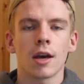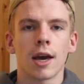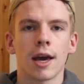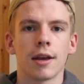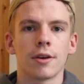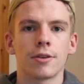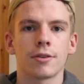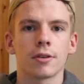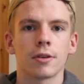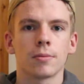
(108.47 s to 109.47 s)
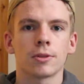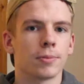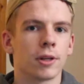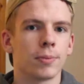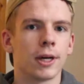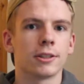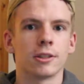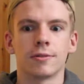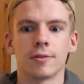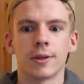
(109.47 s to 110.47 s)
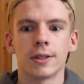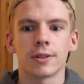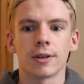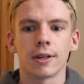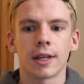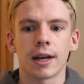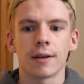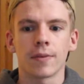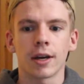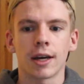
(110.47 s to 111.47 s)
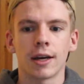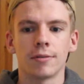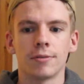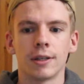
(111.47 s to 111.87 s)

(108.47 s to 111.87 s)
And some of the positives of this are that I